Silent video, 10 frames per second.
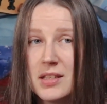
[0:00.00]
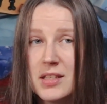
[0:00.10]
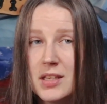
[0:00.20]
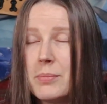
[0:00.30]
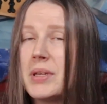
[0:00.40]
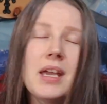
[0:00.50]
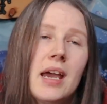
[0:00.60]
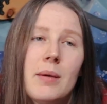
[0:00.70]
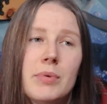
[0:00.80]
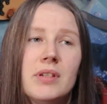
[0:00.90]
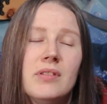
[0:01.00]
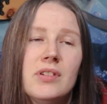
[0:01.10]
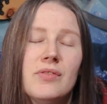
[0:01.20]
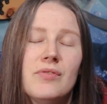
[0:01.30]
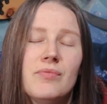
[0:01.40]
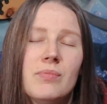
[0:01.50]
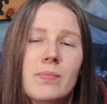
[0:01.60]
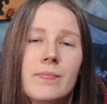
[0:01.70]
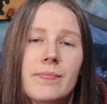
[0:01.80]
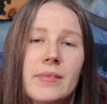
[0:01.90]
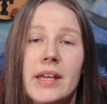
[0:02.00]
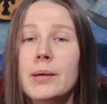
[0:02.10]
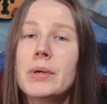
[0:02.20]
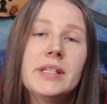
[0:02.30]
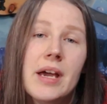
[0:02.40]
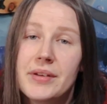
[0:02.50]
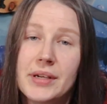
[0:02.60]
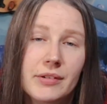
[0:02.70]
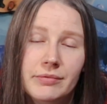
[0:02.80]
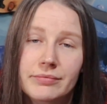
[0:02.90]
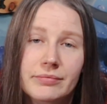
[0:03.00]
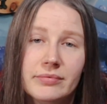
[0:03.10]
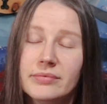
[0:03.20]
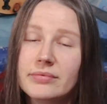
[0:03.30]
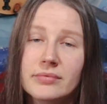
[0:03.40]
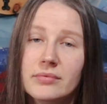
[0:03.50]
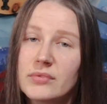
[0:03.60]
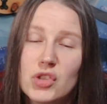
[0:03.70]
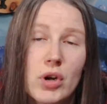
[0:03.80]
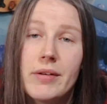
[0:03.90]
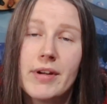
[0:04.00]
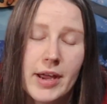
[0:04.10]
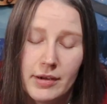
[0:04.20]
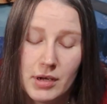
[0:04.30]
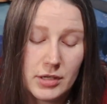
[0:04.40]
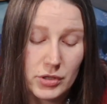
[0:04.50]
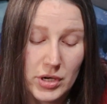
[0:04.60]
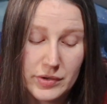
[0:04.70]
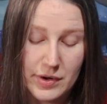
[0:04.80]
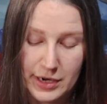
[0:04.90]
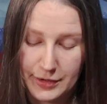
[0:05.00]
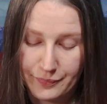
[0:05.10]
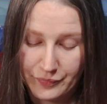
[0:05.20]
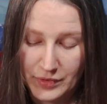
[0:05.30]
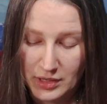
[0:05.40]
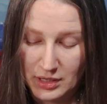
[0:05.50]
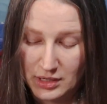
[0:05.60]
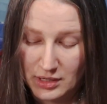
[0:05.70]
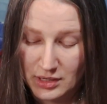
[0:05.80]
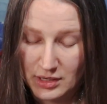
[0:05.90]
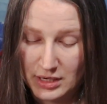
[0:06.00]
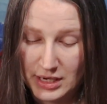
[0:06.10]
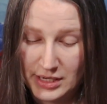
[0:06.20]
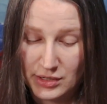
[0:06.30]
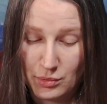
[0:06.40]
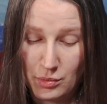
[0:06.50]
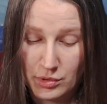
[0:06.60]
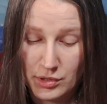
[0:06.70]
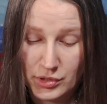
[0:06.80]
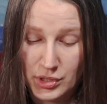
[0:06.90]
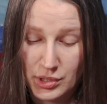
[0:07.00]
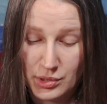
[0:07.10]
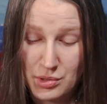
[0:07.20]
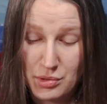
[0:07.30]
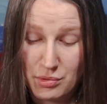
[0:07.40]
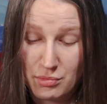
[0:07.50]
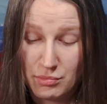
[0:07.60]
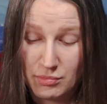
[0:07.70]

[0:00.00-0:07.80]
something happened and it went downhill. Train wreck. Utter train wreck. And in order to